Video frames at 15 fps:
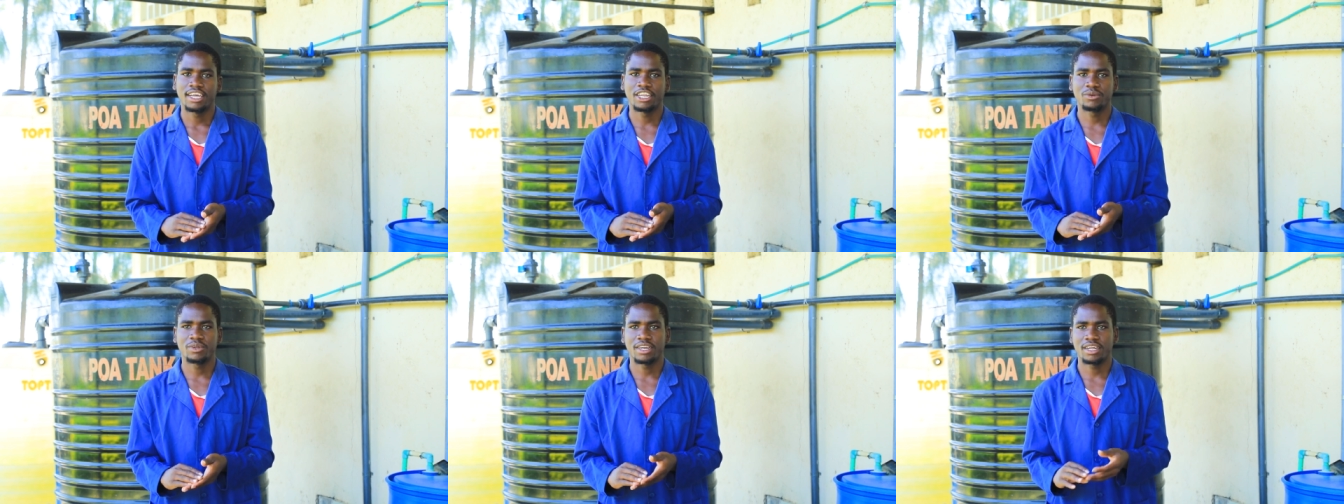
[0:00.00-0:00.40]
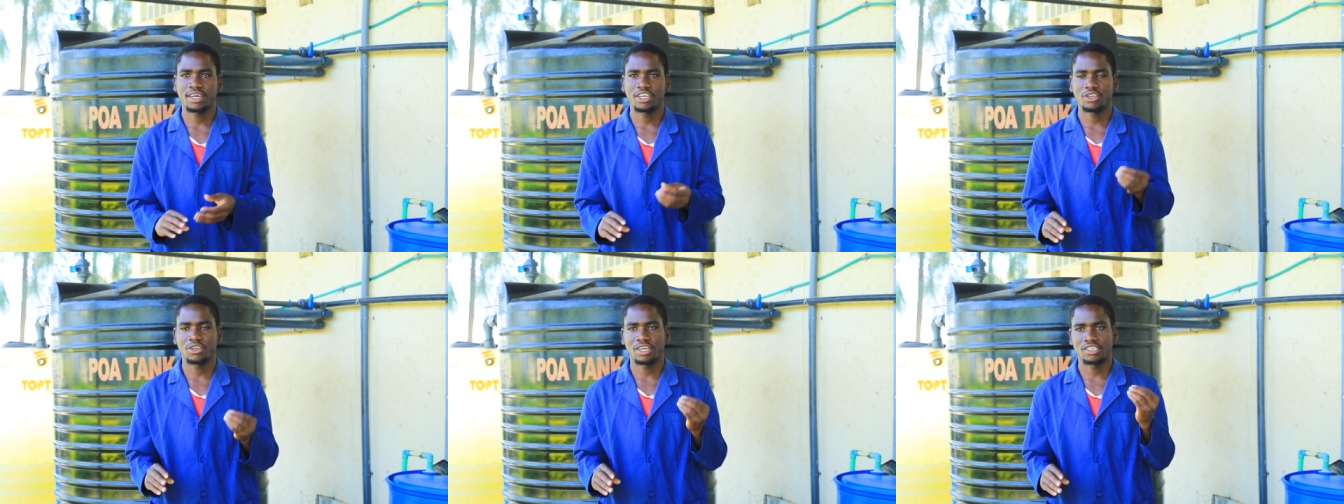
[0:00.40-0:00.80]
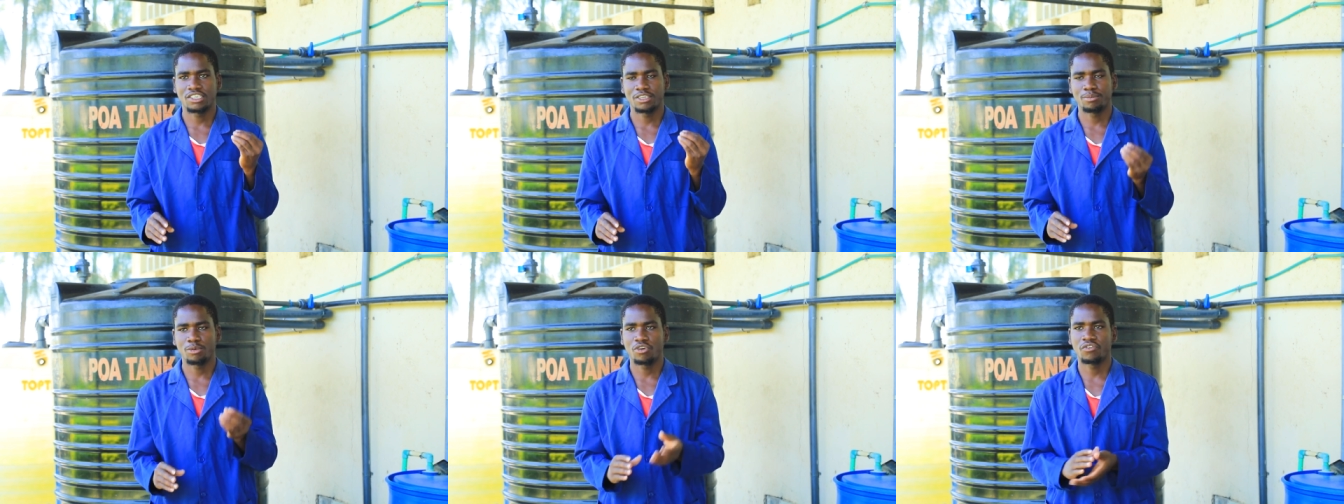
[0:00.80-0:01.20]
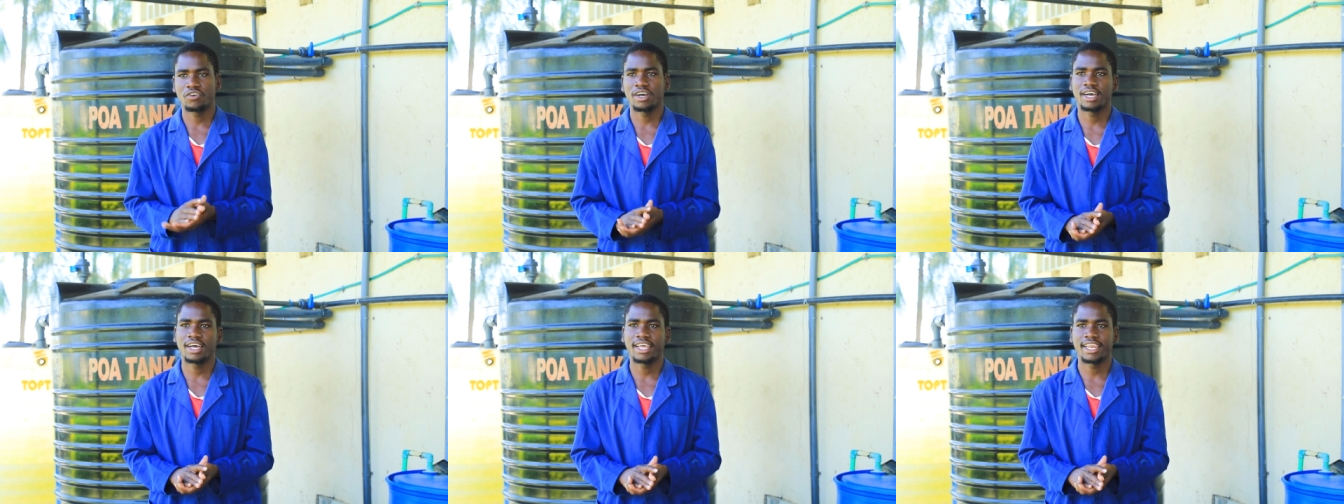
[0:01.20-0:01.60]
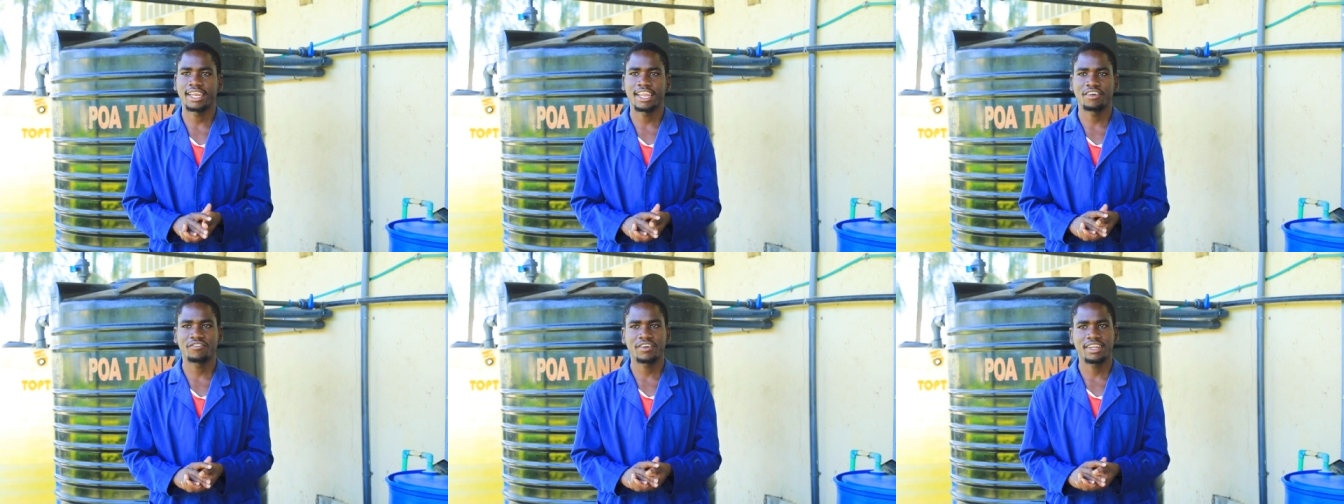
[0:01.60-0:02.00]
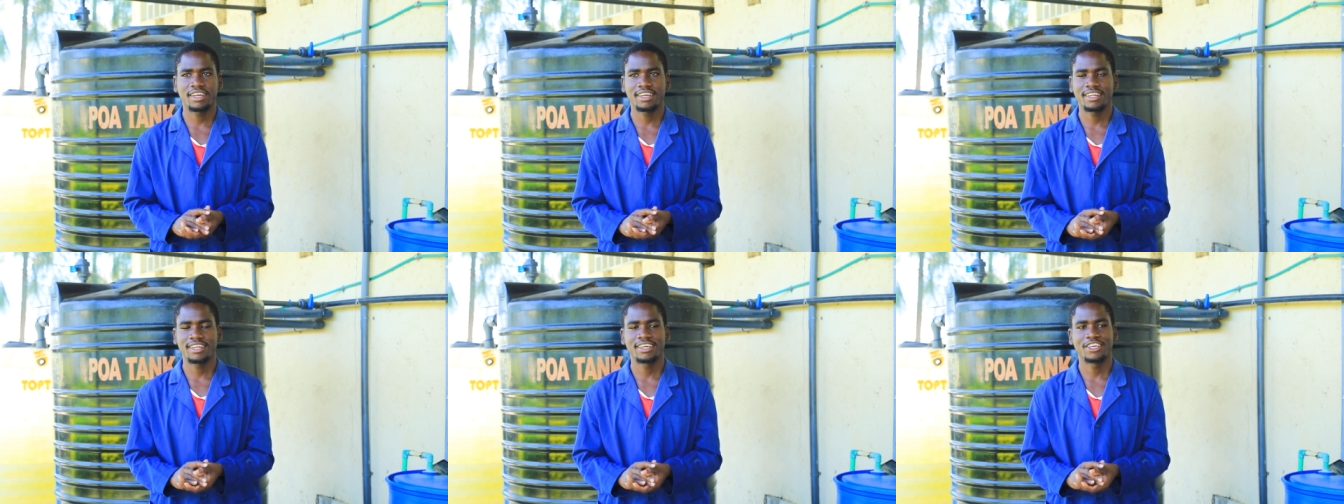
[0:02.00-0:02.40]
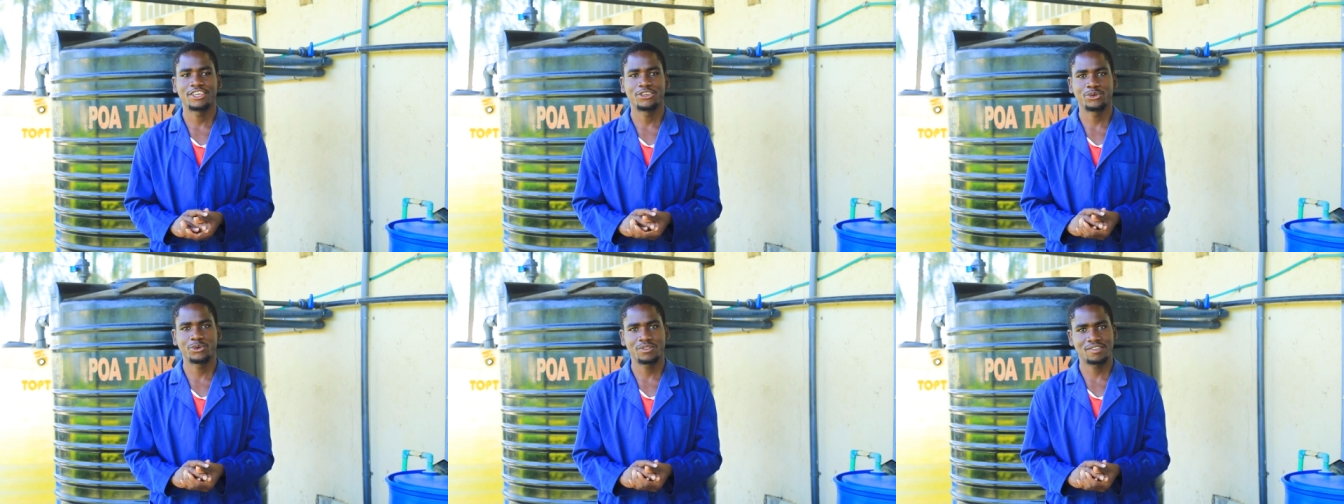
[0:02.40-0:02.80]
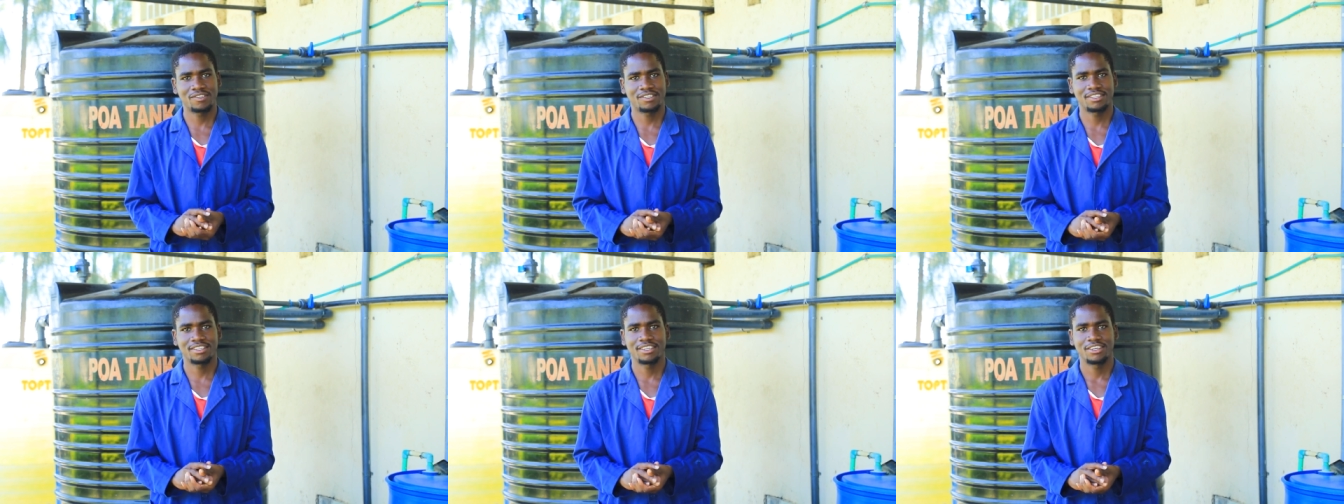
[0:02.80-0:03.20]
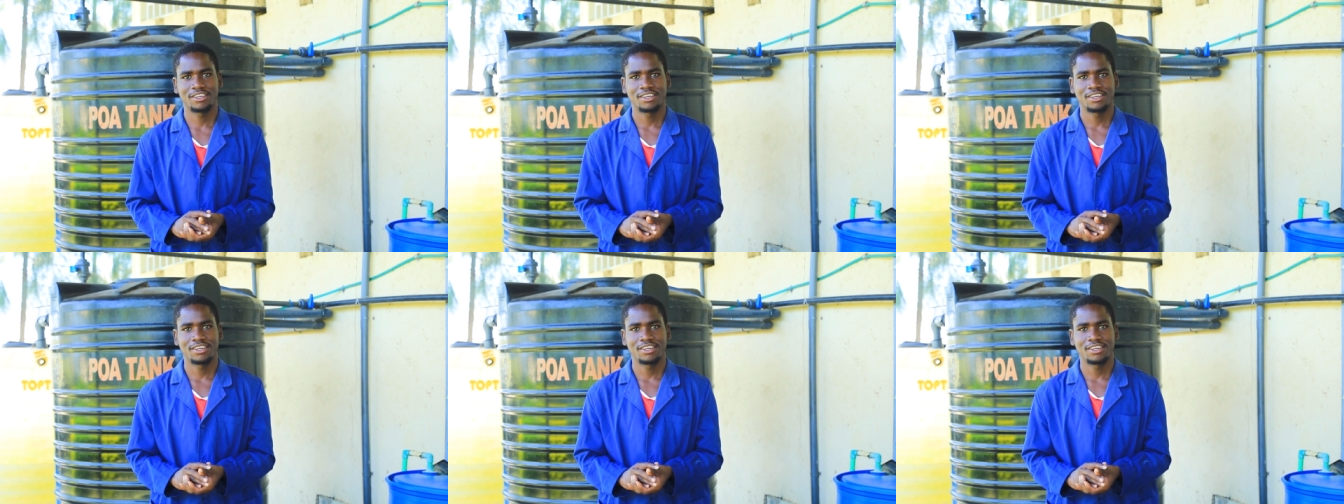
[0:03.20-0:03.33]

And we are a team of 11 youths,